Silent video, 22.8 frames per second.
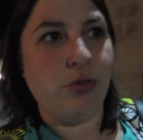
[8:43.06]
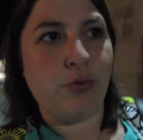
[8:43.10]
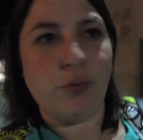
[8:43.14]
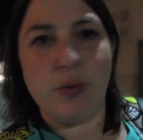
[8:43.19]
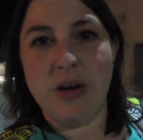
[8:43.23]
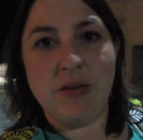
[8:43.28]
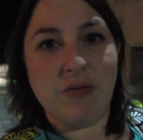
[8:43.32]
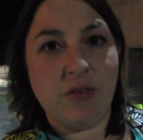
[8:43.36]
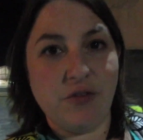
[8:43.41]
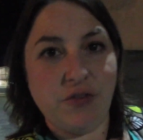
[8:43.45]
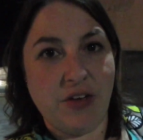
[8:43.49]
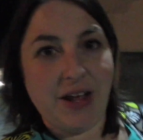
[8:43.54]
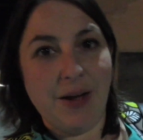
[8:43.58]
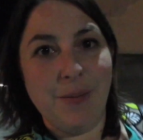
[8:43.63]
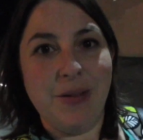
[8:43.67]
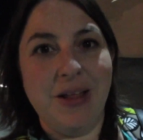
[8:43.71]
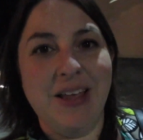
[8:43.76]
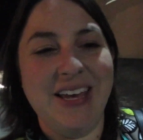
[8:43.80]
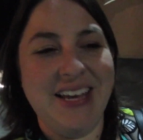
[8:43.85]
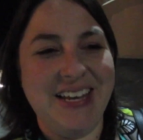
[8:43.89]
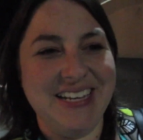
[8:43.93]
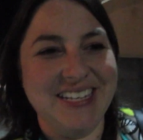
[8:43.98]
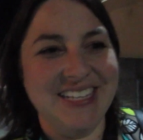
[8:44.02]
3 different
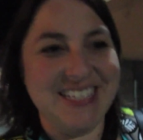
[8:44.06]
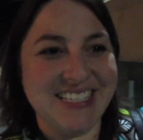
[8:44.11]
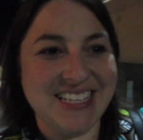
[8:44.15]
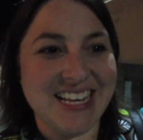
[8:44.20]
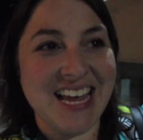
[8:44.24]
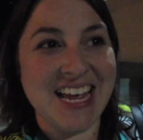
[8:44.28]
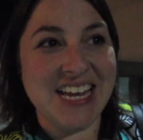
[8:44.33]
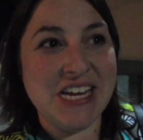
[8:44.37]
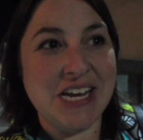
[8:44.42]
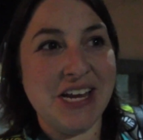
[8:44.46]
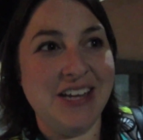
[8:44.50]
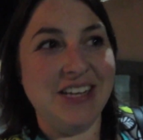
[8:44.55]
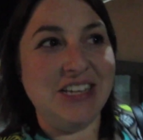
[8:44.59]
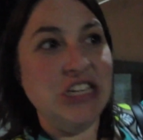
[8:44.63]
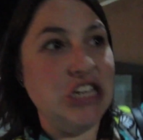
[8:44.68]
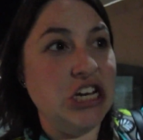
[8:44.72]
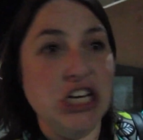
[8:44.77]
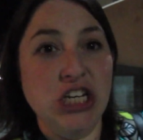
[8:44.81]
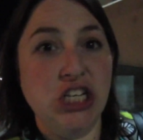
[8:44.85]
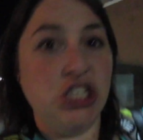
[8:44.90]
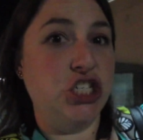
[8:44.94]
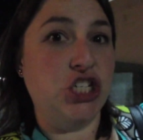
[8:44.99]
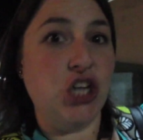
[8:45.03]
families
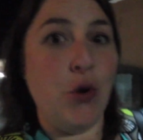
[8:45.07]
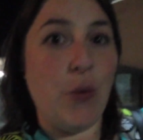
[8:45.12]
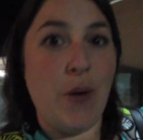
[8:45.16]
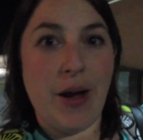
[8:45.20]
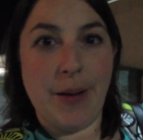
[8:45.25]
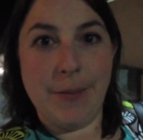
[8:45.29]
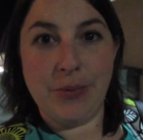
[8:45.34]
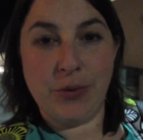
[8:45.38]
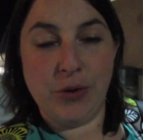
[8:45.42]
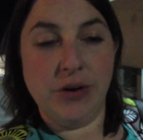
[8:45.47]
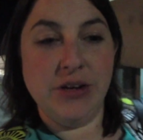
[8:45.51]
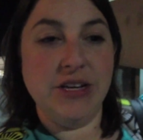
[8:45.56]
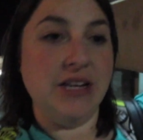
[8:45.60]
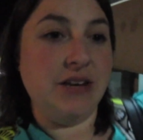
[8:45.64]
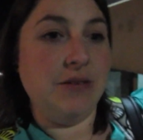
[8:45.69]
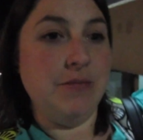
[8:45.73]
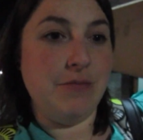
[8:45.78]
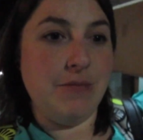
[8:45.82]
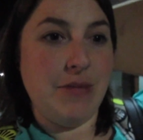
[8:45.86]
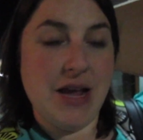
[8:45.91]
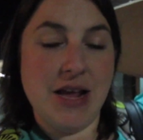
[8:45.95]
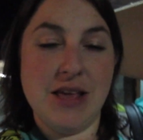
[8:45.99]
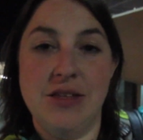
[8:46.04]
didn't show up or
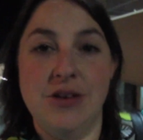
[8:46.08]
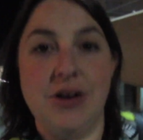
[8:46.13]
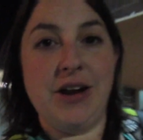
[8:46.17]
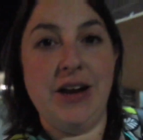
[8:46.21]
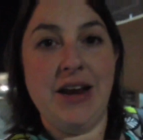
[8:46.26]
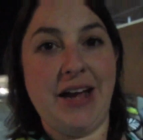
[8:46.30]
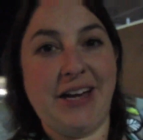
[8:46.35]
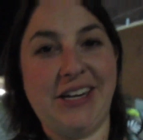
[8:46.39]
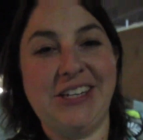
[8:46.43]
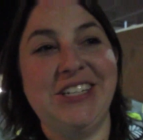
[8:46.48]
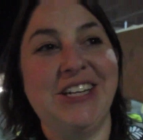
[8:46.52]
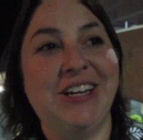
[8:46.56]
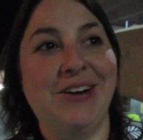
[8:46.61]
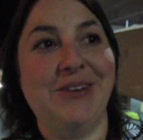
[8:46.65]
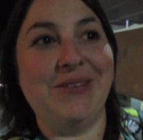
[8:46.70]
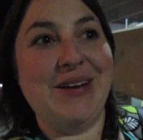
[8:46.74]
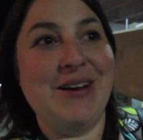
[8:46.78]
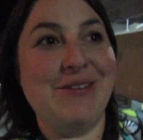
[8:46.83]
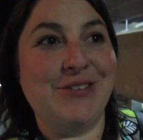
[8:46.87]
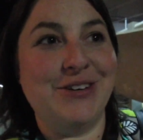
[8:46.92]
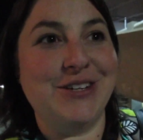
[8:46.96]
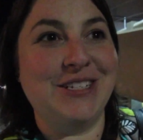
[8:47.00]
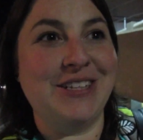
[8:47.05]
didn't make their connection or
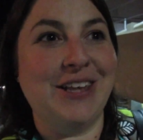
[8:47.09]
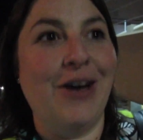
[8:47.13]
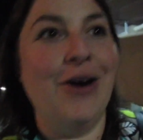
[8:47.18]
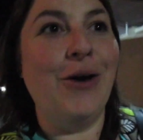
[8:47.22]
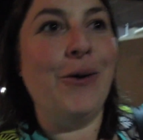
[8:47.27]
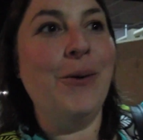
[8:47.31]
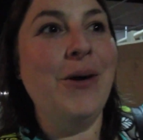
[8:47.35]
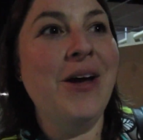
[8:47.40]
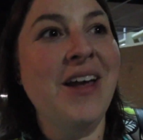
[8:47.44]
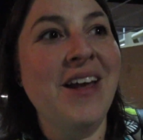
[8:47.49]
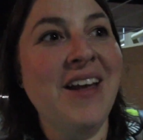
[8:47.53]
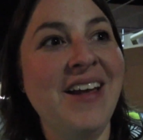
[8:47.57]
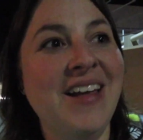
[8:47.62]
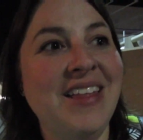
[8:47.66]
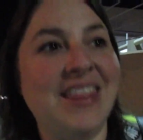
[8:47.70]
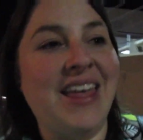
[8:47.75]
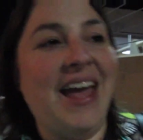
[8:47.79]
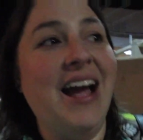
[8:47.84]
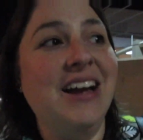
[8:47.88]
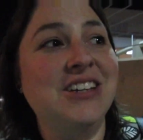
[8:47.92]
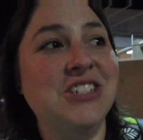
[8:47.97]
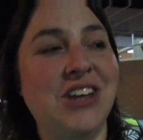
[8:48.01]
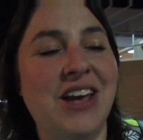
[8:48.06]
whatever. So
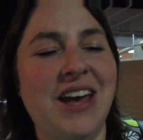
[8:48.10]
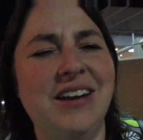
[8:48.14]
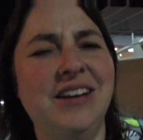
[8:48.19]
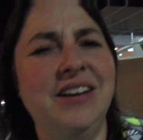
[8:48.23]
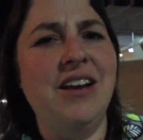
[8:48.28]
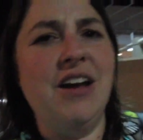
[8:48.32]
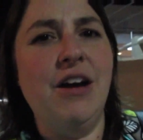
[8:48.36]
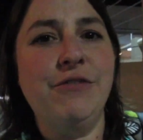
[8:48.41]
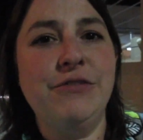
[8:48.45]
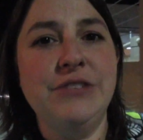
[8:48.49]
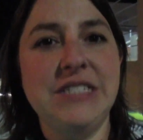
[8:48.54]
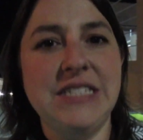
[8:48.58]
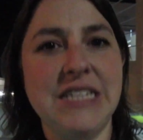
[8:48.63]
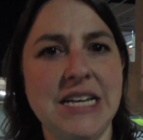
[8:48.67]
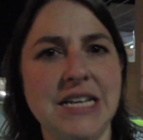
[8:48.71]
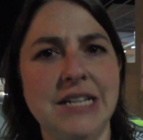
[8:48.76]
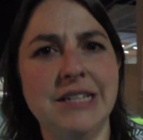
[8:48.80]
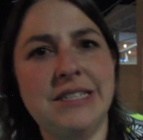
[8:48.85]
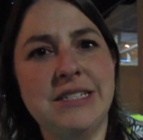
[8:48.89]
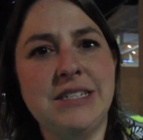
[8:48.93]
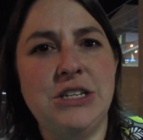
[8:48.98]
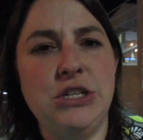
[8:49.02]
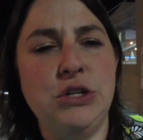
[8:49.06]
they actually had enough
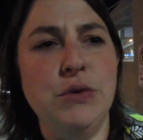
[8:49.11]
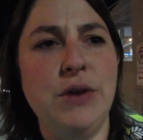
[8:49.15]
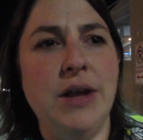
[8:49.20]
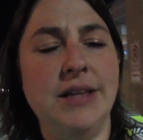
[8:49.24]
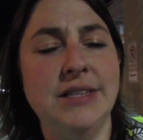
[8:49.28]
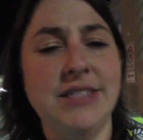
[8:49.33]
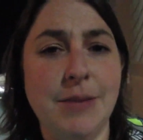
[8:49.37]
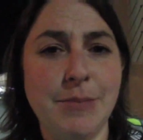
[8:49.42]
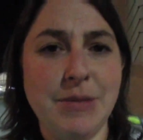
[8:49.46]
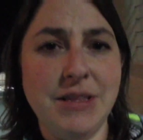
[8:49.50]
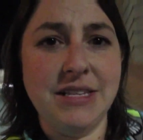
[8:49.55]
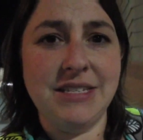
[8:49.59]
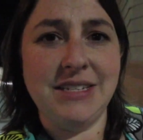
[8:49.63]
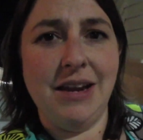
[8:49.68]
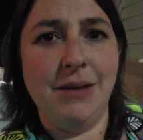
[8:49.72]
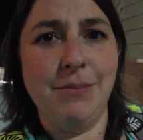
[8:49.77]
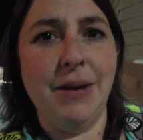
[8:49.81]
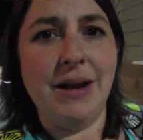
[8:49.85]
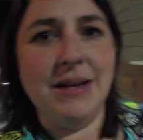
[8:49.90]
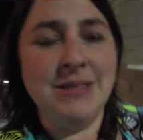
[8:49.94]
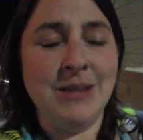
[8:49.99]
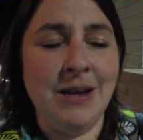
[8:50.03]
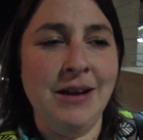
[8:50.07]
seats to get some of the
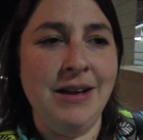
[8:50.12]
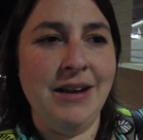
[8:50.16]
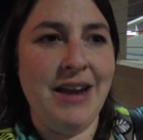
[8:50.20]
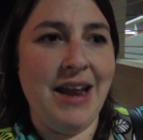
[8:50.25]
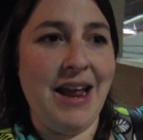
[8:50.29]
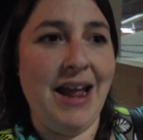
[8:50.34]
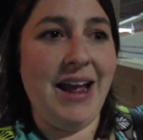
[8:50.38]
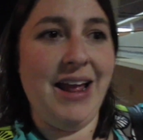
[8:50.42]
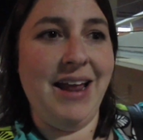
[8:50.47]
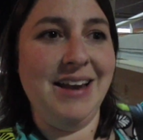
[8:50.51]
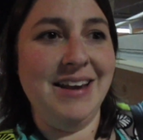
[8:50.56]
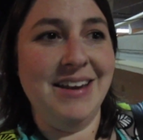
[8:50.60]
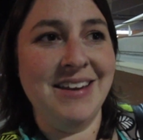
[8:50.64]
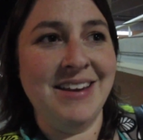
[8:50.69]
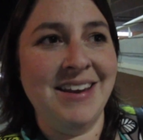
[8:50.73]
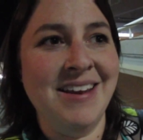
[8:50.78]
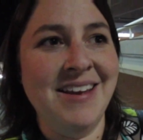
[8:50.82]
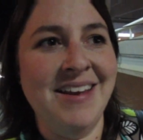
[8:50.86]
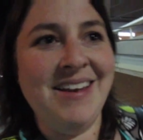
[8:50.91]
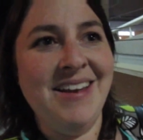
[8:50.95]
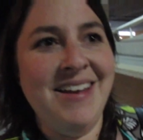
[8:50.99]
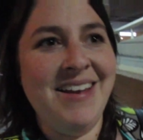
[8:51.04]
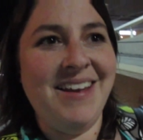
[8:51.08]
standbys on, and
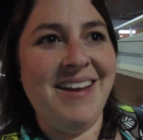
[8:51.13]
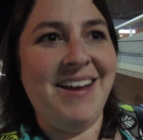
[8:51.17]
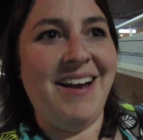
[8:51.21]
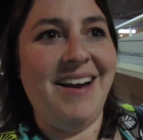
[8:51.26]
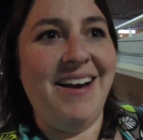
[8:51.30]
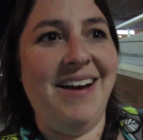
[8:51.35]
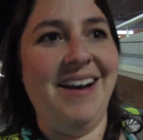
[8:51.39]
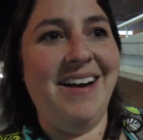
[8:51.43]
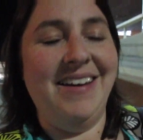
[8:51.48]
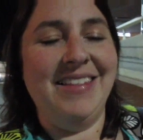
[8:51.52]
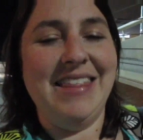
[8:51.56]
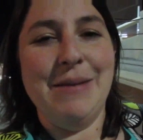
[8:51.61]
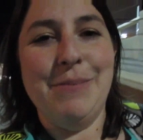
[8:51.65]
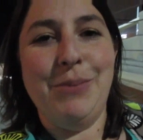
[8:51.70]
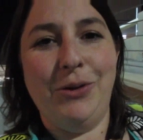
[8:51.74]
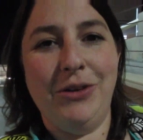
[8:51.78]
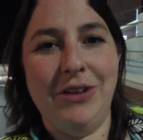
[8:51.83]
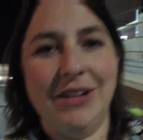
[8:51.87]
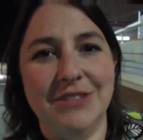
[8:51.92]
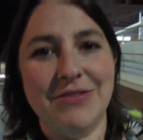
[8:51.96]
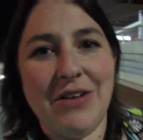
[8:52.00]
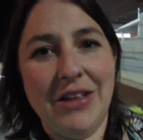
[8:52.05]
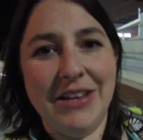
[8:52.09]
they
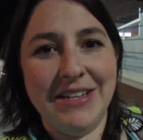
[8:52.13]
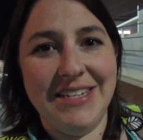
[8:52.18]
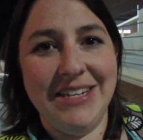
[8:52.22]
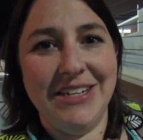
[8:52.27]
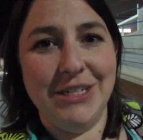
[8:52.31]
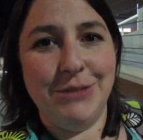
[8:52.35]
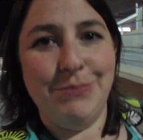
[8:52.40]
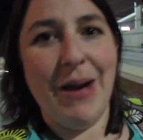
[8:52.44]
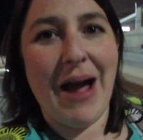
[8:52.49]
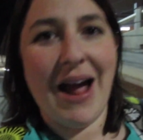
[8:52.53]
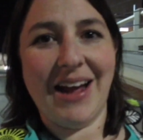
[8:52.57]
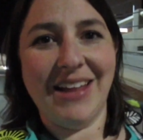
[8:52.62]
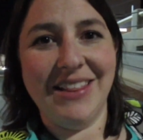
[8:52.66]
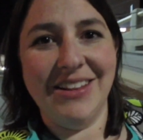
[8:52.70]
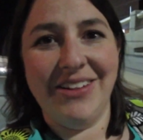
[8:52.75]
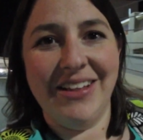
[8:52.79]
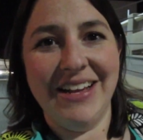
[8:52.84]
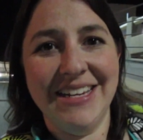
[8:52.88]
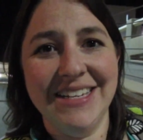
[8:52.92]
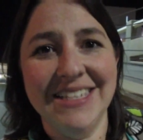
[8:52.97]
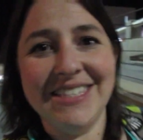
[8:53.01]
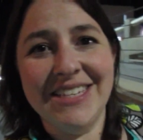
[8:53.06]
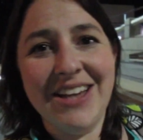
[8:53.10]
pulled us volunteers back and they're
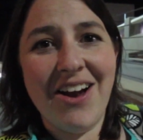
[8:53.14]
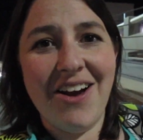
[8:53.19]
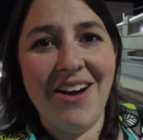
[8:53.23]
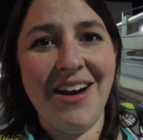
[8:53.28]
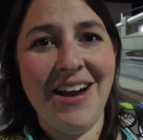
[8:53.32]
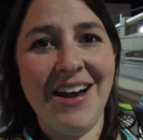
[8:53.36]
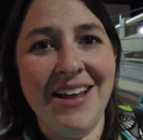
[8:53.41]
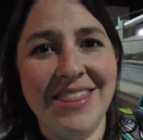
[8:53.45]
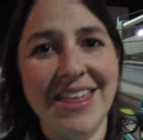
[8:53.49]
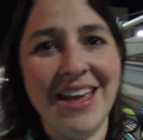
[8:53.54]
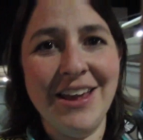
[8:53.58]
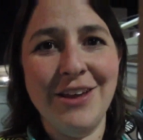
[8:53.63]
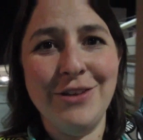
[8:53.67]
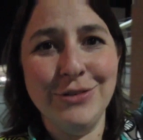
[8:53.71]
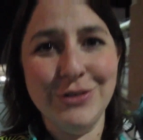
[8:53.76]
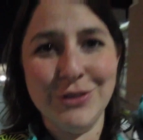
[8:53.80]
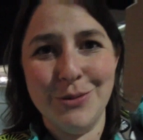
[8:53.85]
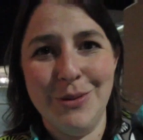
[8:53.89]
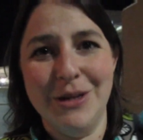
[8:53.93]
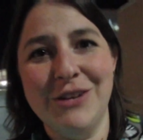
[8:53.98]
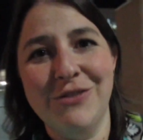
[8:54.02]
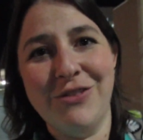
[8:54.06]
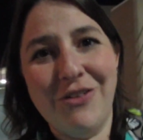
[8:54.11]
like, sorry, thank you
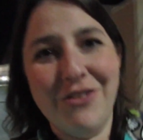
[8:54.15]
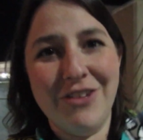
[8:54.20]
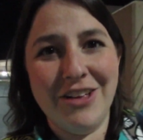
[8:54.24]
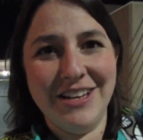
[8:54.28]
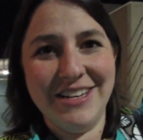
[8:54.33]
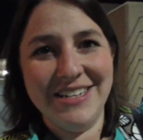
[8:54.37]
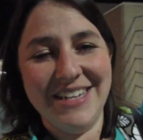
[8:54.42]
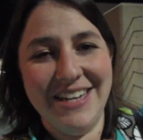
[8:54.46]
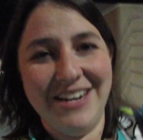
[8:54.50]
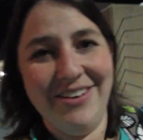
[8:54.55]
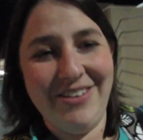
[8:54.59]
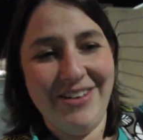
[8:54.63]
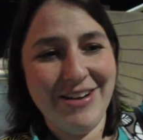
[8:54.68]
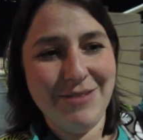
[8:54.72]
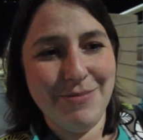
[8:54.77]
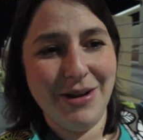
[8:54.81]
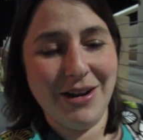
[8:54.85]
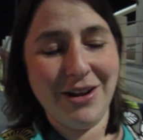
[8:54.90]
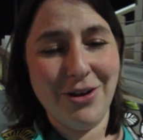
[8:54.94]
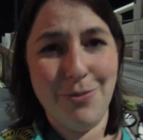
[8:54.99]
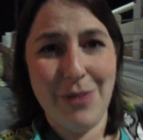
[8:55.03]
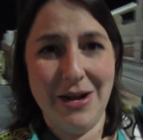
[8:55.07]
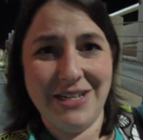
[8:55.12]
so much for volunteering,
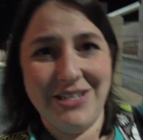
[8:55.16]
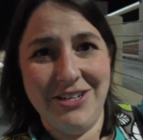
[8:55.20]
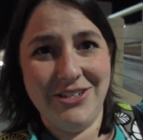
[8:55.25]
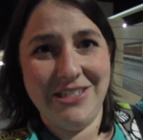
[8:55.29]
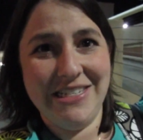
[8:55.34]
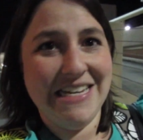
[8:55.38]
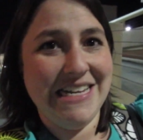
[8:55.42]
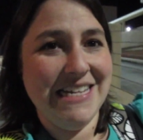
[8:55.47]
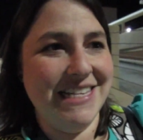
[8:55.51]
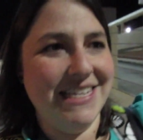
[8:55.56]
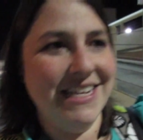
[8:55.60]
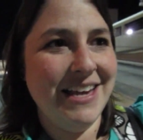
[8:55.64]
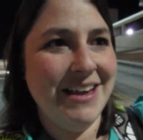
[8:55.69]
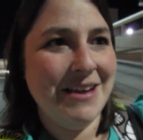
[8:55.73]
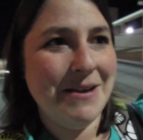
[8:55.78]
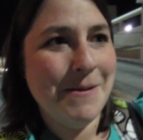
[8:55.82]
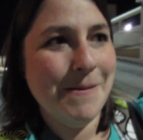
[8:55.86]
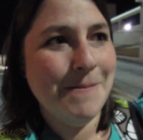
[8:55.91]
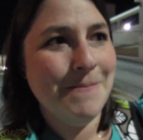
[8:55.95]
but go back to your seats.